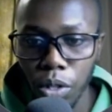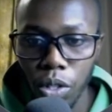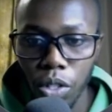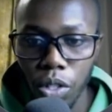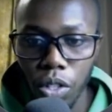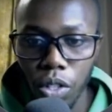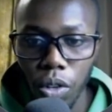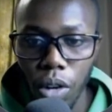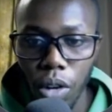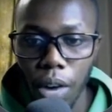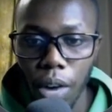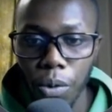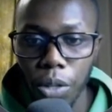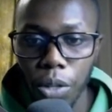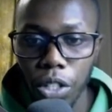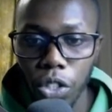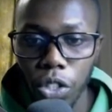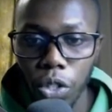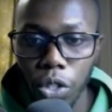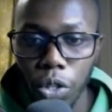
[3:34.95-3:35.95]
So I will
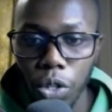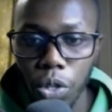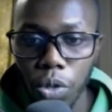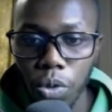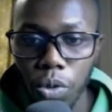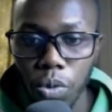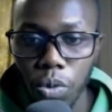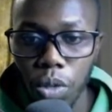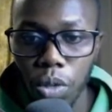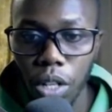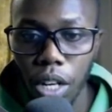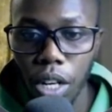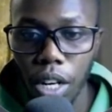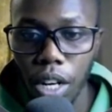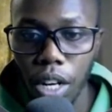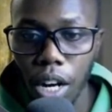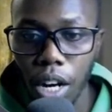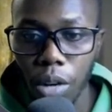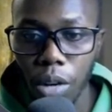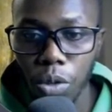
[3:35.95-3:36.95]
show you
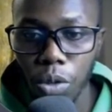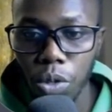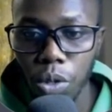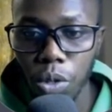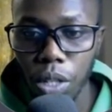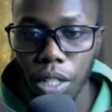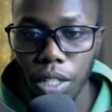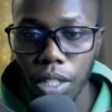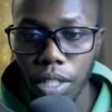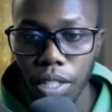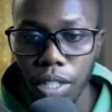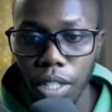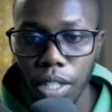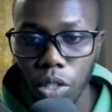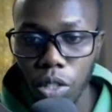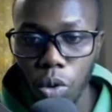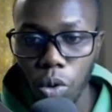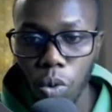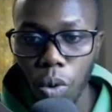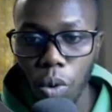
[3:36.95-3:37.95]
how to register.
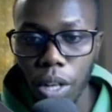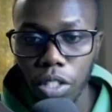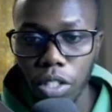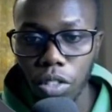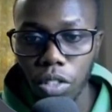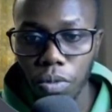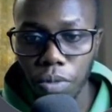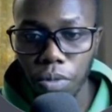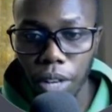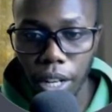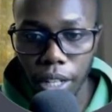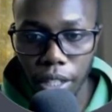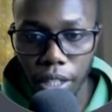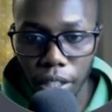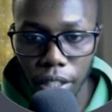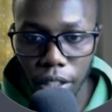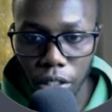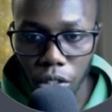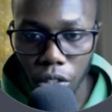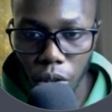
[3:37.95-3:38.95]
So once you
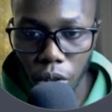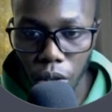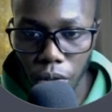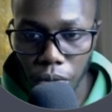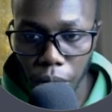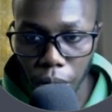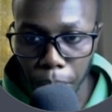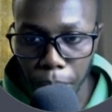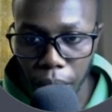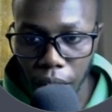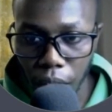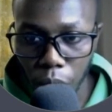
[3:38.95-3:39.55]
find, so for me,